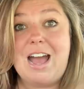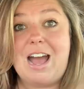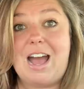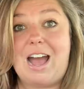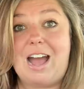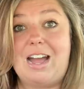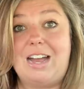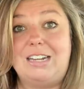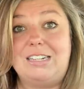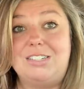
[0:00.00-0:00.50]

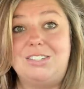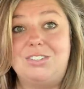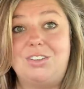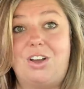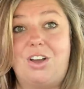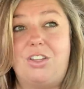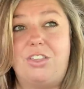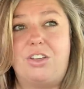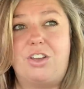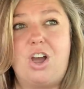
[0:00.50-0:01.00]
I
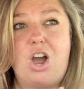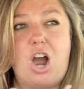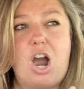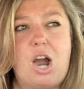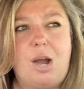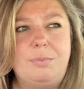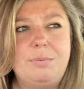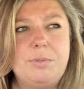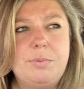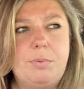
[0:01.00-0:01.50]
saw the
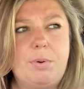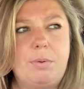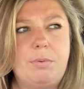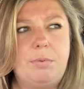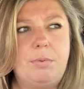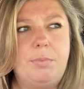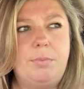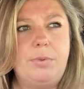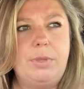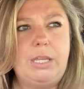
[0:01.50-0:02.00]
cops
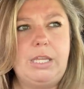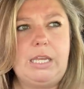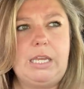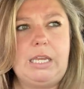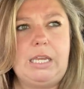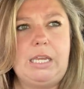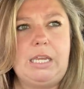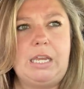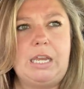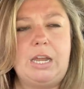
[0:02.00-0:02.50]

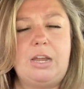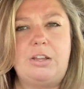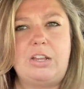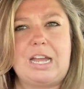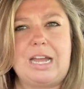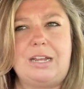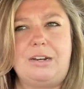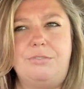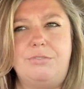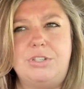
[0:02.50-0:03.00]
probably,
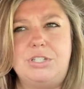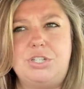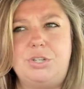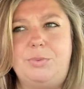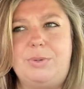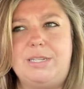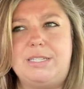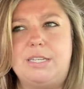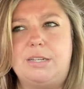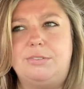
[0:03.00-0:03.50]
out of the 2
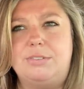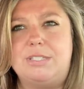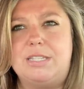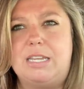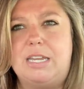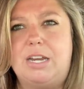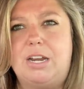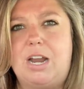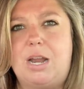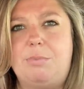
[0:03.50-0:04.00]
weeks I was
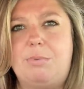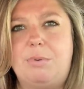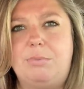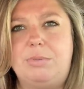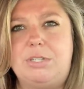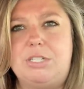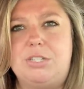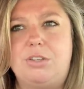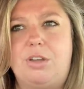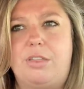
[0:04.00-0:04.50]
there, I
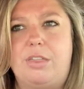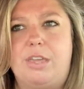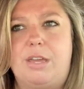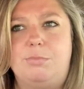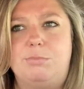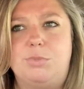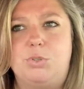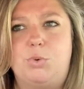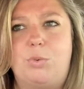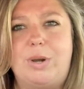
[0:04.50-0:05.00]
probably saw
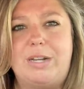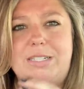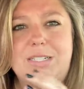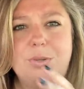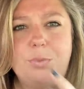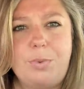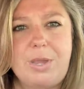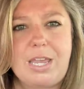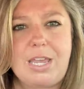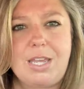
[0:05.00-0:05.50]
them twice
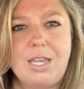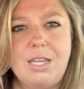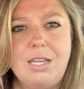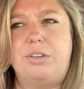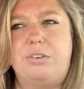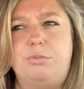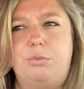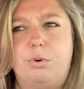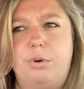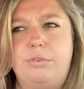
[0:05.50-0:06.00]
a week,
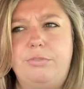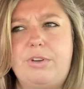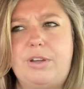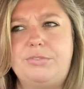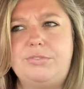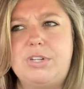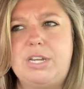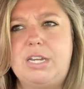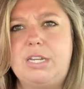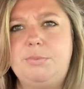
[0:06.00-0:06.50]
like 4 or
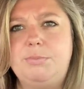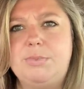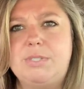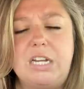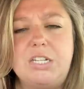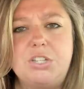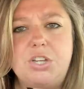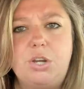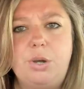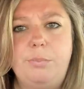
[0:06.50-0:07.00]
5 times.
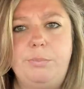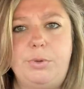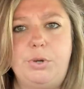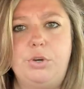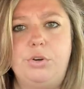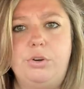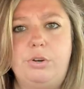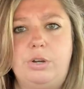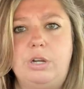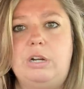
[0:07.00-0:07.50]
I saw a
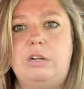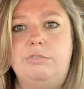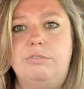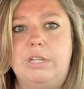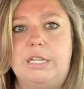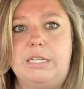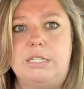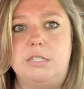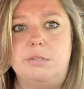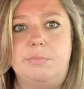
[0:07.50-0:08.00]
Bureau of
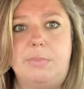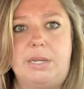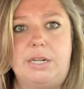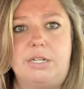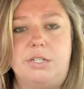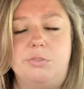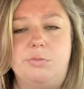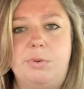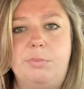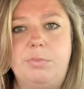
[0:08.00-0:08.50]
Land
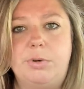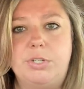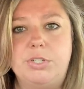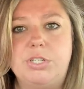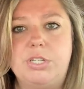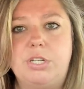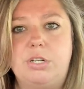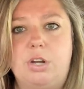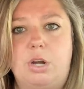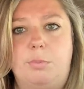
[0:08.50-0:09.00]
Management
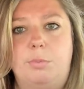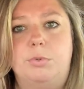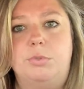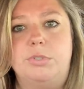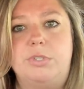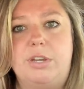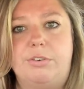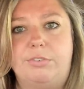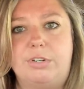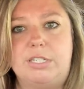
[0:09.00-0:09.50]
person
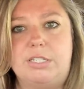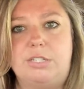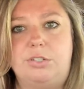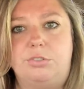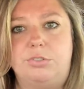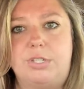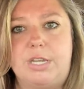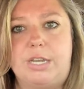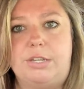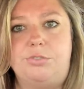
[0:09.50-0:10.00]
almost every
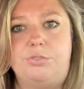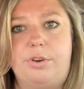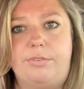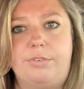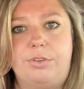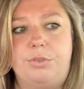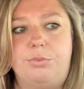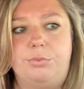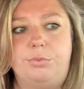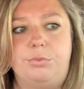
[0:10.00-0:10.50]
single day
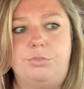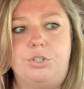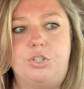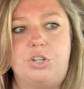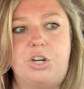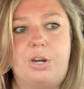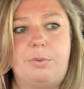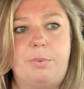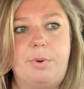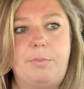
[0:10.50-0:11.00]
driving through to
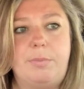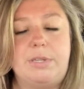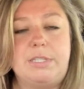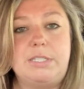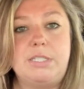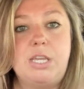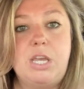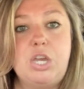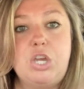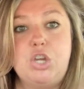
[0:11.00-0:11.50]
check
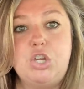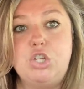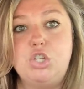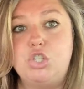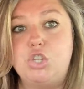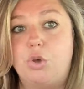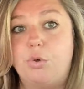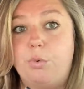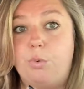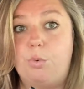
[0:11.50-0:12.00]
permits.
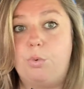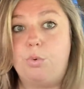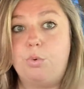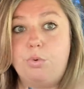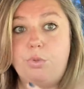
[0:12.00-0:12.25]
So